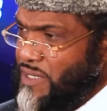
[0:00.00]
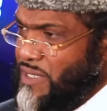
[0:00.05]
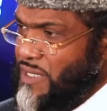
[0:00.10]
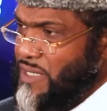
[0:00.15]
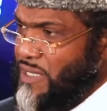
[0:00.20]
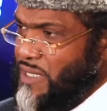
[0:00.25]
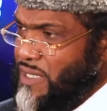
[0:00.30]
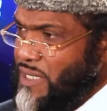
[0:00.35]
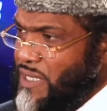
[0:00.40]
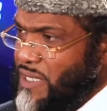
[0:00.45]

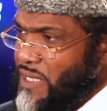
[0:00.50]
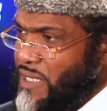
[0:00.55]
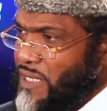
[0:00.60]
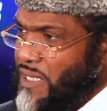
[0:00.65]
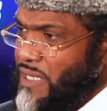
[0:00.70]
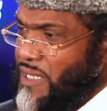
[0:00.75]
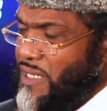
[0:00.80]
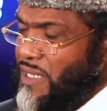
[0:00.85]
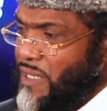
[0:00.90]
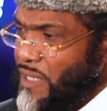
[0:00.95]
correct,
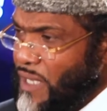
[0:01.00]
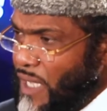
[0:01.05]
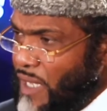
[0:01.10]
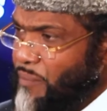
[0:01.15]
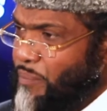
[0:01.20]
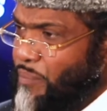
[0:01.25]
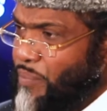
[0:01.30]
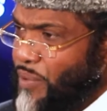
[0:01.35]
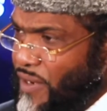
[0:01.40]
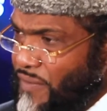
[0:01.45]
right.
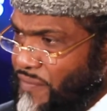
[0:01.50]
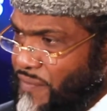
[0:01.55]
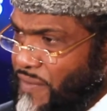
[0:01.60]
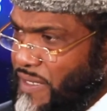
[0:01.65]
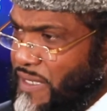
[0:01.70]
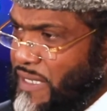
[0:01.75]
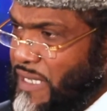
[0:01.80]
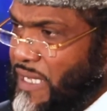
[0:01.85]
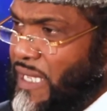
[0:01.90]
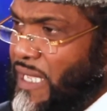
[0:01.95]

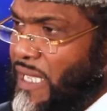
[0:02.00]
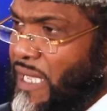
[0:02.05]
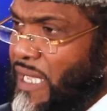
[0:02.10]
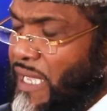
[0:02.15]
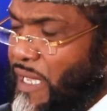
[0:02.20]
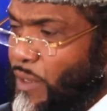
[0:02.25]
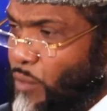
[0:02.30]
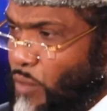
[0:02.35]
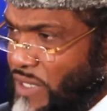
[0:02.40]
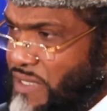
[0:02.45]
Non-profit.
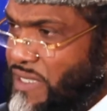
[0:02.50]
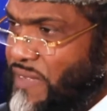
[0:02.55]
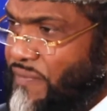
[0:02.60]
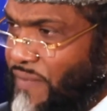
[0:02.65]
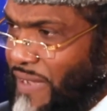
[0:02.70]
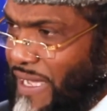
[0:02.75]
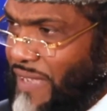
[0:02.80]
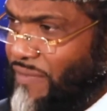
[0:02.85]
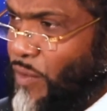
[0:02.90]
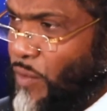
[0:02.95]
It was a
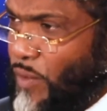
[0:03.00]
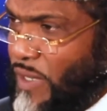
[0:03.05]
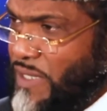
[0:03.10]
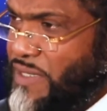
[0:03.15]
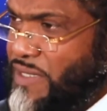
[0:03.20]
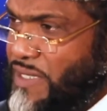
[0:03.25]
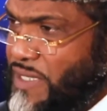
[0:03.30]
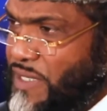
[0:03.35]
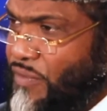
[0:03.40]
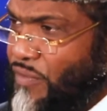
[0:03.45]

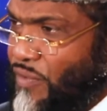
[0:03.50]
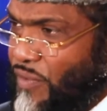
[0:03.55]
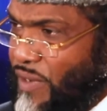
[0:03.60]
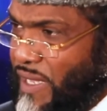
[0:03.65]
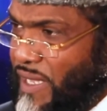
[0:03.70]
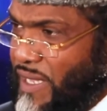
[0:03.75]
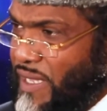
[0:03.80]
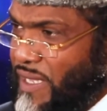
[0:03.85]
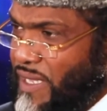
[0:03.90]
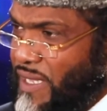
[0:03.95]
501c3.
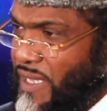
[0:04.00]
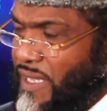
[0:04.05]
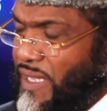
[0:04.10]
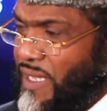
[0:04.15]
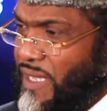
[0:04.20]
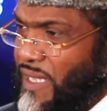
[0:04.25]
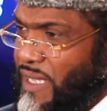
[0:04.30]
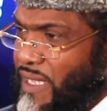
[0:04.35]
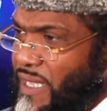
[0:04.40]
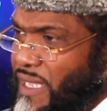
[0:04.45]

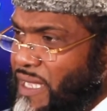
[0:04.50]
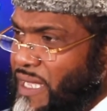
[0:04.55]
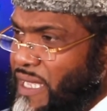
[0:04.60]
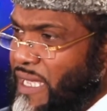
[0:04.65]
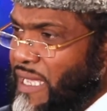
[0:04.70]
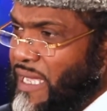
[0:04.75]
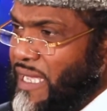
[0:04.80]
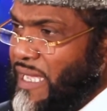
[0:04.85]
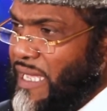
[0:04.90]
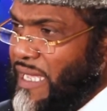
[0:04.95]
501c3
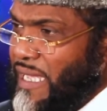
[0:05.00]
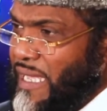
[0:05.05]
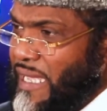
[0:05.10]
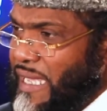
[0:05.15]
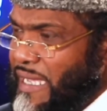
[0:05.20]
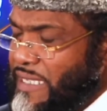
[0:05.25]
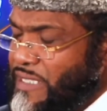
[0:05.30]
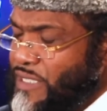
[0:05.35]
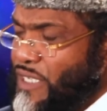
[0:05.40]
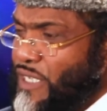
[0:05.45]
non-profit
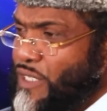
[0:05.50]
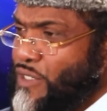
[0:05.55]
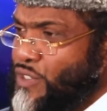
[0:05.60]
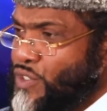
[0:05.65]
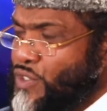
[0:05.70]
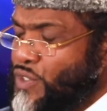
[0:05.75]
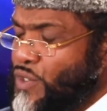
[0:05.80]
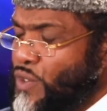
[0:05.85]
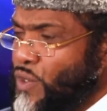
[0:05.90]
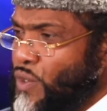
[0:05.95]
organization. Excellent.
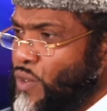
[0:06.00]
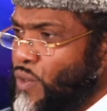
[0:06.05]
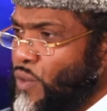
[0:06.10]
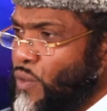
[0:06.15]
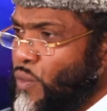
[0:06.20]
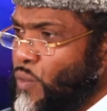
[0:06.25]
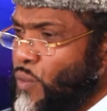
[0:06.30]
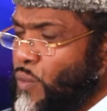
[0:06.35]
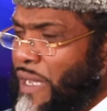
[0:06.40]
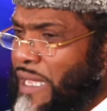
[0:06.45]
So
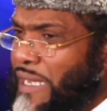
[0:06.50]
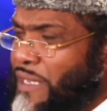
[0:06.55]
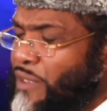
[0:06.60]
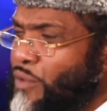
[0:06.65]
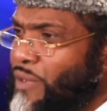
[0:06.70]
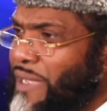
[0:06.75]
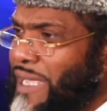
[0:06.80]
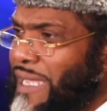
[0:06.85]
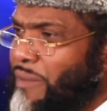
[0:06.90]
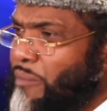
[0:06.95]
where did
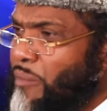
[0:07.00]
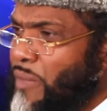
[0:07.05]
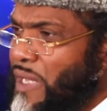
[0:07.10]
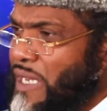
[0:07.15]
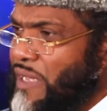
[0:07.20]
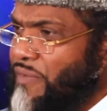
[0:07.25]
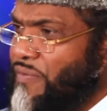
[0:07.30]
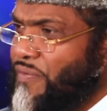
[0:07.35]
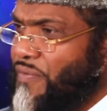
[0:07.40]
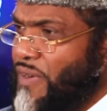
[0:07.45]
you get
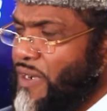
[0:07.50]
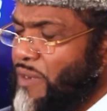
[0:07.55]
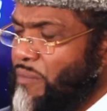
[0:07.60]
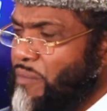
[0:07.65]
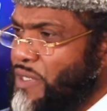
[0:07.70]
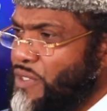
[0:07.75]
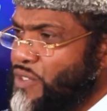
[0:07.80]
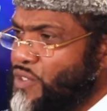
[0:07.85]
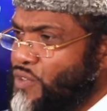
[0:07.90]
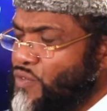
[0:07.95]
money
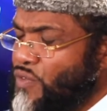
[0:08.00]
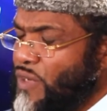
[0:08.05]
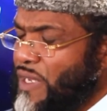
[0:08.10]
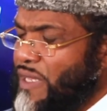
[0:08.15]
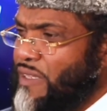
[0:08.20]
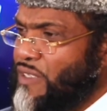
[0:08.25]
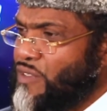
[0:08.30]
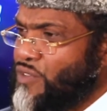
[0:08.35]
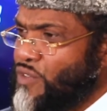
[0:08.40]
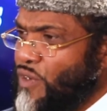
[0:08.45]
from to
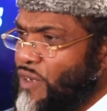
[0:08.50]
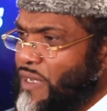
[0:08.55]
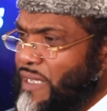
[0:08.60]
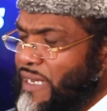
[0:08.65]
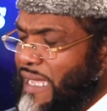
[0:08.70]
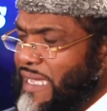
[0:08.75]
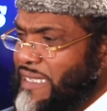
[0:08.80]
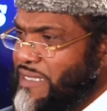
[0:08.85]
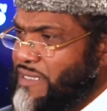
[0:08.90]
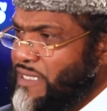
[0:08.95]
run this
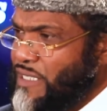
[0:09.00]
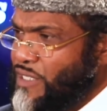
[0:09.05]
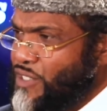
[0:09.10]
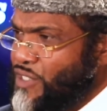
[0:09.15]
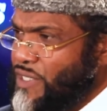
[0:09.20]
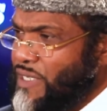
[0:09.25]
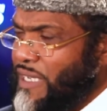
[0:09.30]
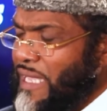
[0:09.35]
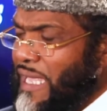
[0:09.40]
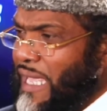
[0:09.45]

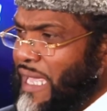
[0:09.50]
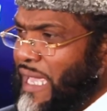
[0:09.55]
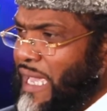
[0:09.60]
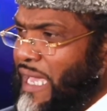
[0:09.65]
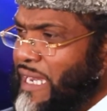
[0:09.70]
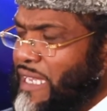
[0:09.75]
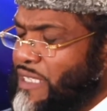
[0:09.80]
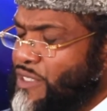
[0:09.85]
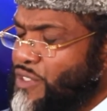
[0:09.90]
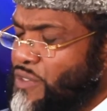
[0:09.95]
organization?
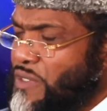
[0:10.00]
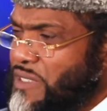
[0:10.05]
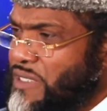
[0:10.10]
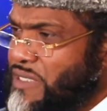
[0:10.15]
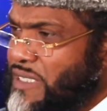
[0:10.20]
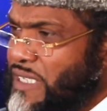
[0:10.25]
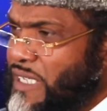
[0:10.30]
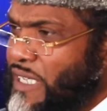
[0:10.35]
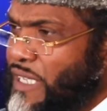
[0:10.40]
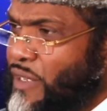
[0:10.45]
And as you're
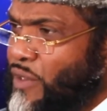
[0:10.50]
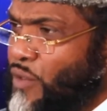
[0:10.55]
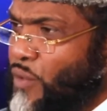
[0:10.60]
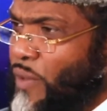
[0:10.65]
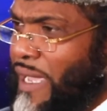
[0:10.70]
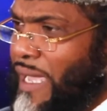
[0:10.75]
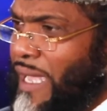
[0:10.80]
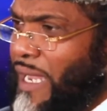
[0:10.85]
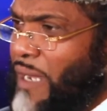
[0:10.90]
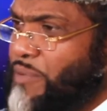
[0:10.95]
saying, you
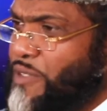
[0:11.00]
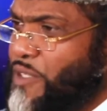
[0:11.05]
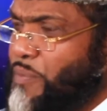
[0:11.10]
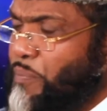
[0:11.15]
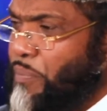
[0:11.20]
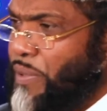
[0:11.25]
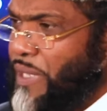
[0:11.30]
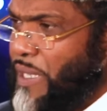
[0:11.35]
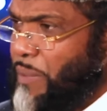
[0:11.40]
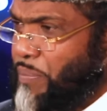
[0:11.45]

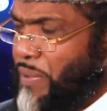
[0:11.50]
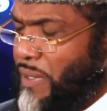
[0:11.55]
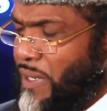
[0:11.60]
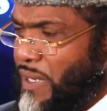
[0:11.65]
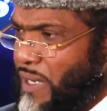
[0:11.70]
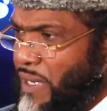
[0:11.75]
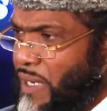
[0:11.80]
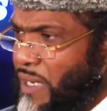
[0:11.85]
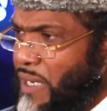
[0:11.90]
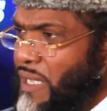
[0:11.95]
helped
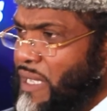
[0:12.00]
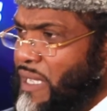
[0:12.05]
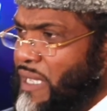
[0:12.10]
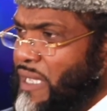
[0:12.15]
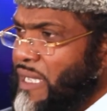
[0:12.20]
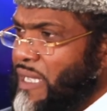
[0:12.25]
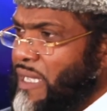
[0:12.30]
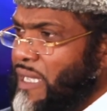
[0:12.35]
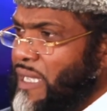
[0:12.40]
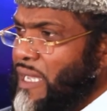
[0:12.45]
people
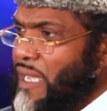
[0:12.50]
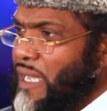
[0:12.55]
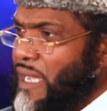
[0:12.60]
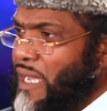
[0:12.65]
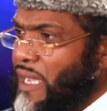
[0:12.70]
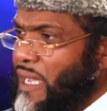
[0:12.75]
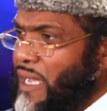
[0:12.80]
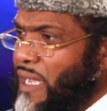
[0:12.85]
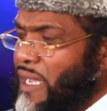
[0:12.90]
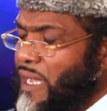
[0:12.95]

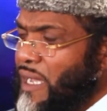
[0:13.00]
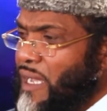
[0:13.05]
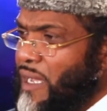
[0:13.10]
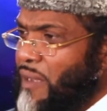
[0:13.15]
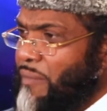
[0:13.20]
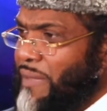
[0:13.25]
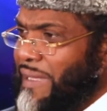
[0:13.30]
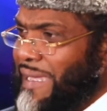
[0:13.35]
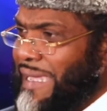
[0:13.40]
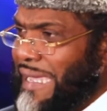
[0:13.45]

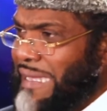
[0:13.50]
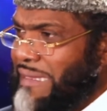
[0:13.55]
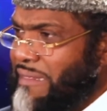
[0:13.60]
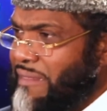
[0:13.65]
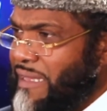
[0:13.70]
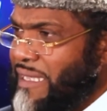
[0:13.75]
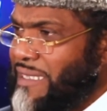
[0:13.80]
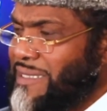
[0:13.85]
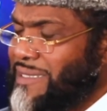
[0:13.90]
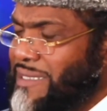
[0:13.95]

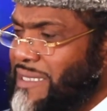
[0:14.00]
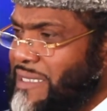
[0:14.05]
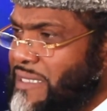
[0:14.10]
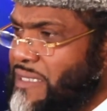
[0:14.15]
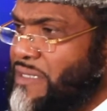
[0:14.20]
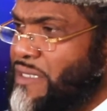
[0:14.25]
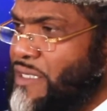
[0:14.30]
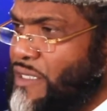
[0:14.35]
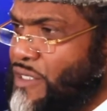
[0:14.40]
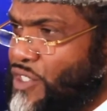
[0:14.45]
get their
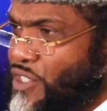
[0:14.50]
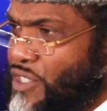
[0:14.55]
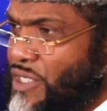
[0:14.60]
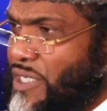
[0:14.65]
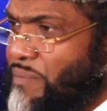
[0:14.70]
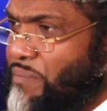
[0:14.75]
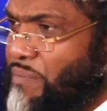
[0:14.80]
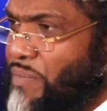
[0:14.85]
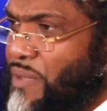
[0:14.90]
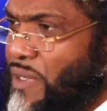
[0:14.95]

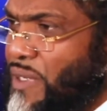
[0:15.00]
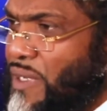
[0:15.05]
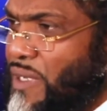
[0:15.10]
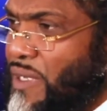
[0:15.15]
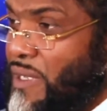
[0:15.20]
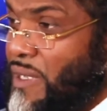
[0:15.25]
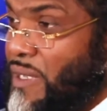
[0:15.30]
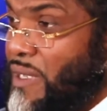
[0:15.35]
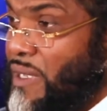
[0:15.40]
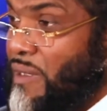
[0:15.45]
citizenship,
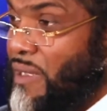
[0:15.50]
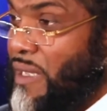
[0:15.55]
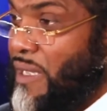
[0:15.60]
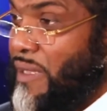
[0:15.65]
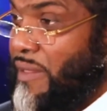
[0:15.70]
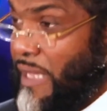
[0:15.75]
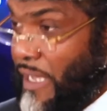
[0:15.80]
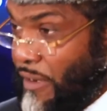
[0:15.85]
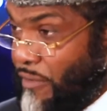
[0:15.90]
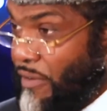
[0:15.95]

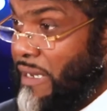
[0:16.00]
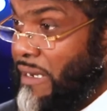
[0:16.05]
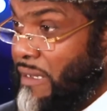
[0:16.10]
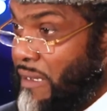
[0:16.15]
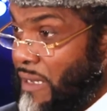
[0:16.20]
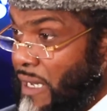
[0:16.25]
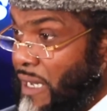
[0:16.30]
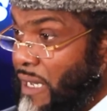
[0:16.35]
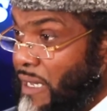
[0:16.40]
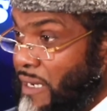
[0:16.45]
their green
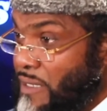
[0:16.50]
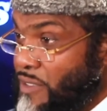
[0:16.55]
card,